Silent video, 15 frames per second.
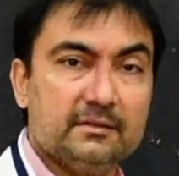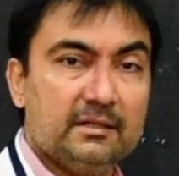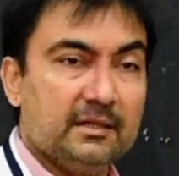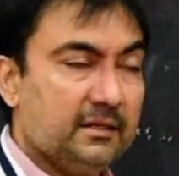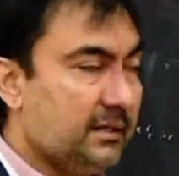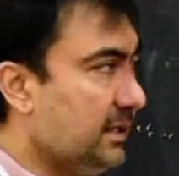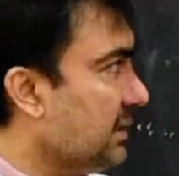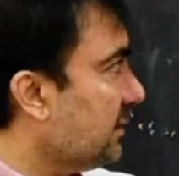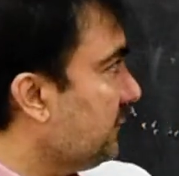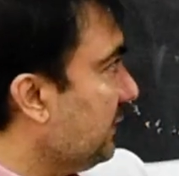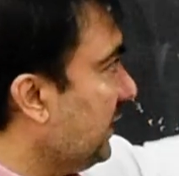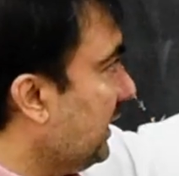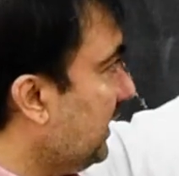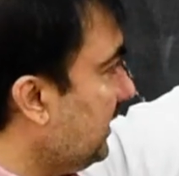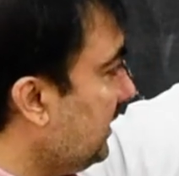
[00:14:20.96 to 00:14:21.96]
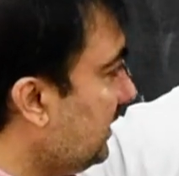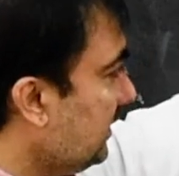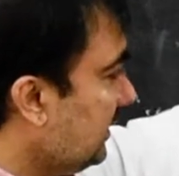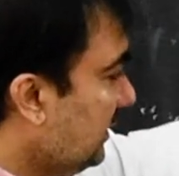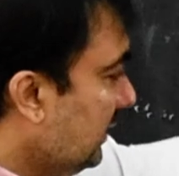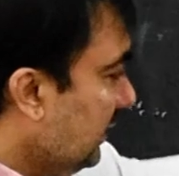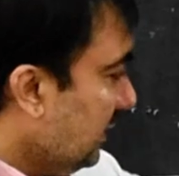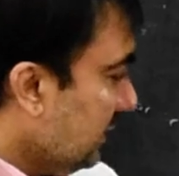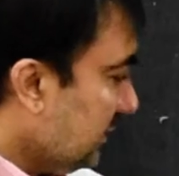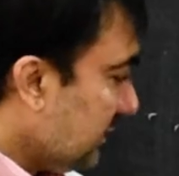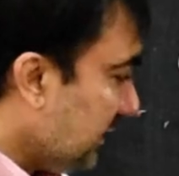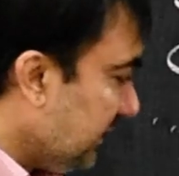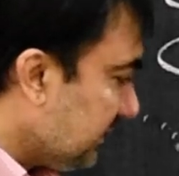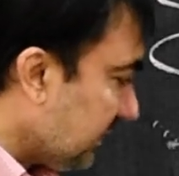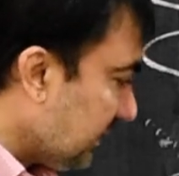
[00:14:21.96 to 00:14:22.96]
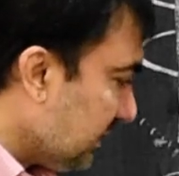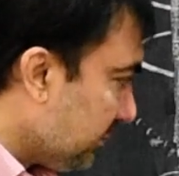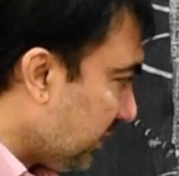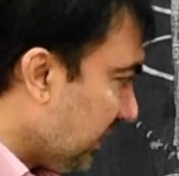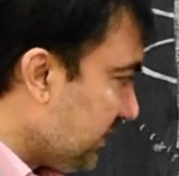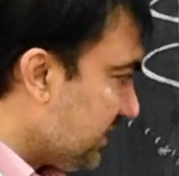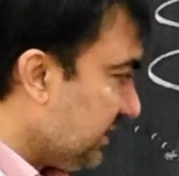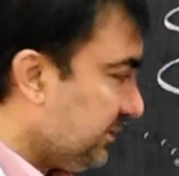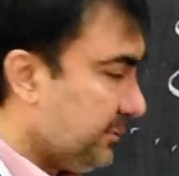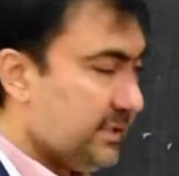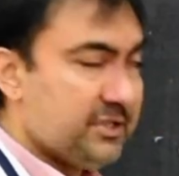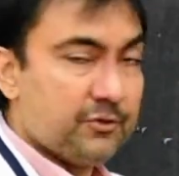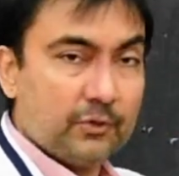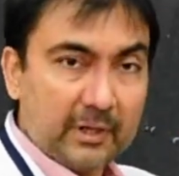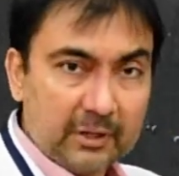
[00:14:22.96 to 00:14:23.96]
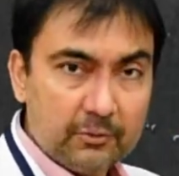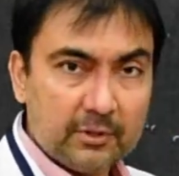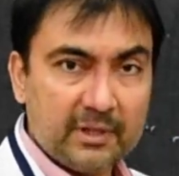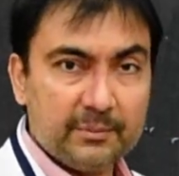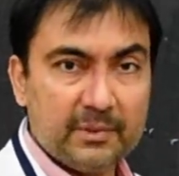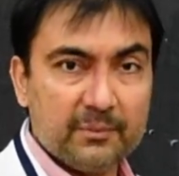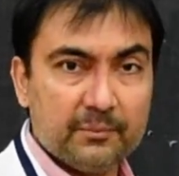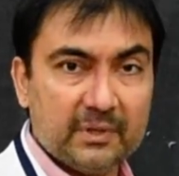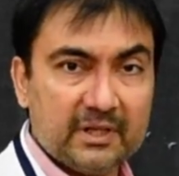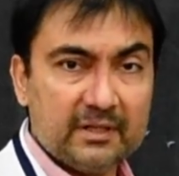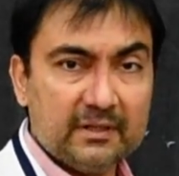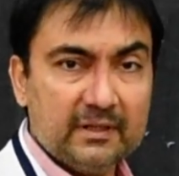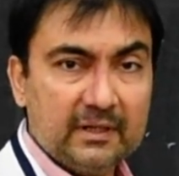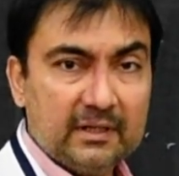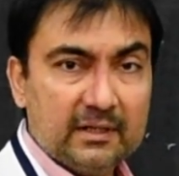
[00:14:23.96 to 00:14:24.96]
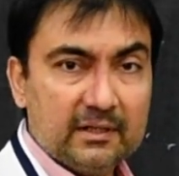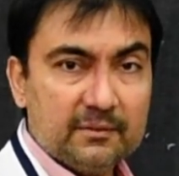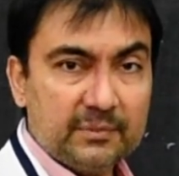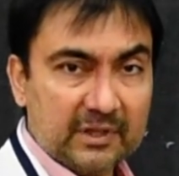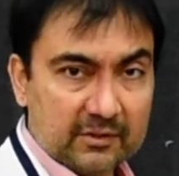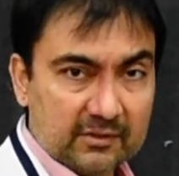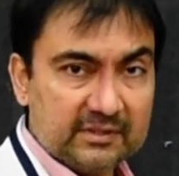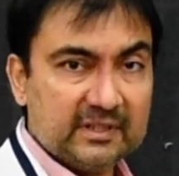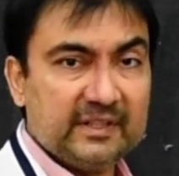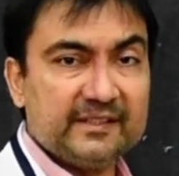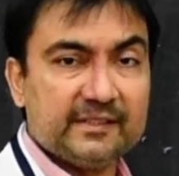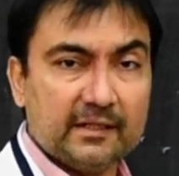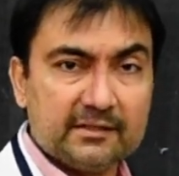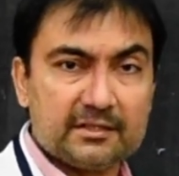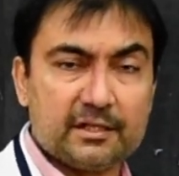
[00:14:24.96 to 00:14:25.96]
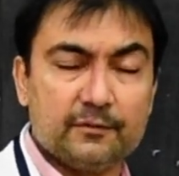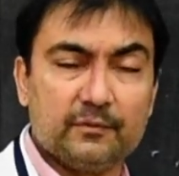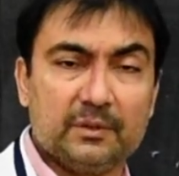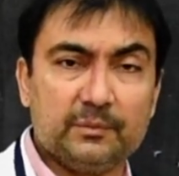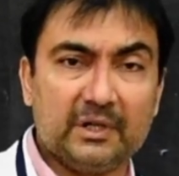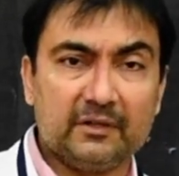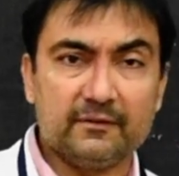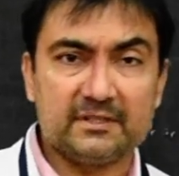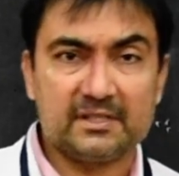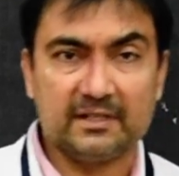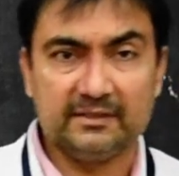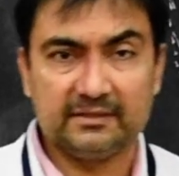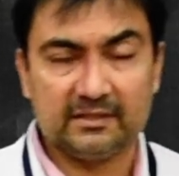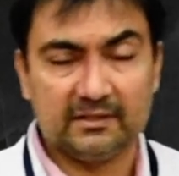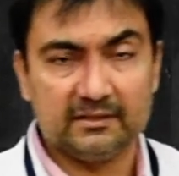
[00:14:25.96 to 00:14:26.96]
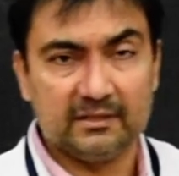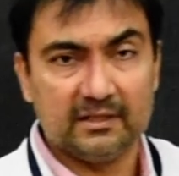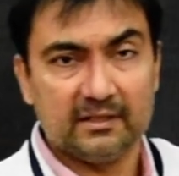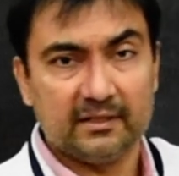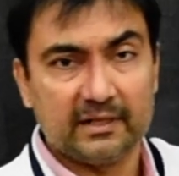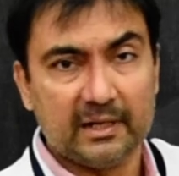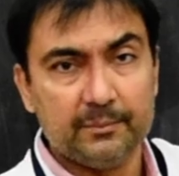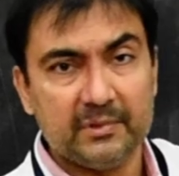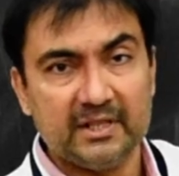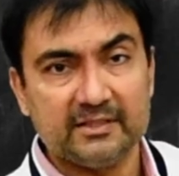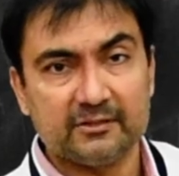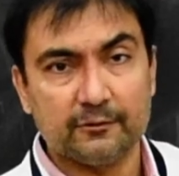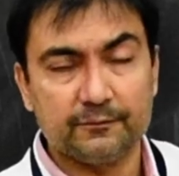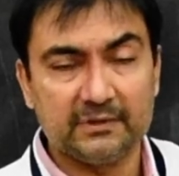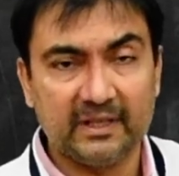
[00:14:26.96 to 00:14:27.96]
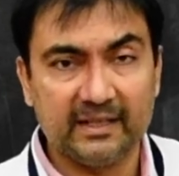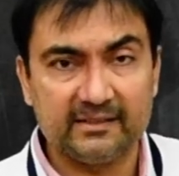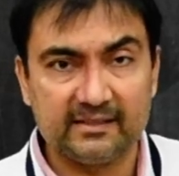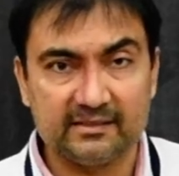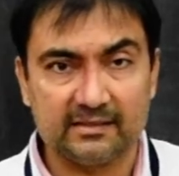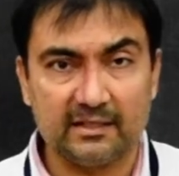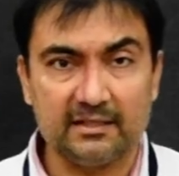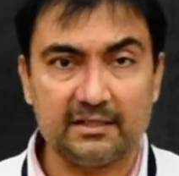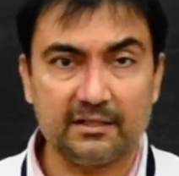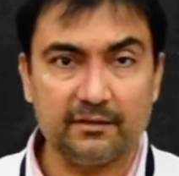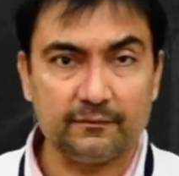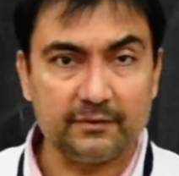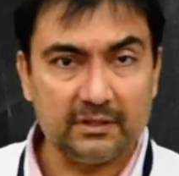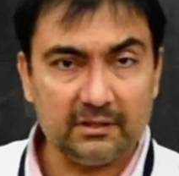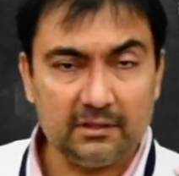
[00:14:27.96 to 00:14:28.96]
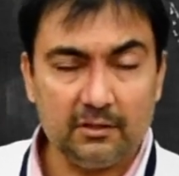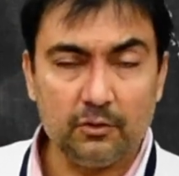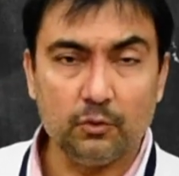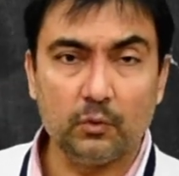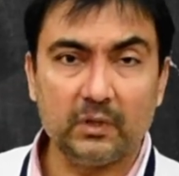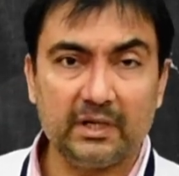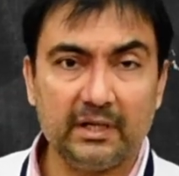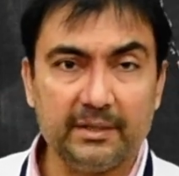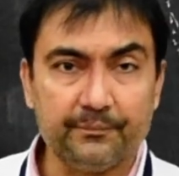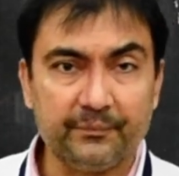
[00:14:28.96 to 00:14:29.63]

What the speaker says: Here we end. These are the branches which you have to remember, because it is asked in one mark question answer, the remnants of the axis artery of the lower limb.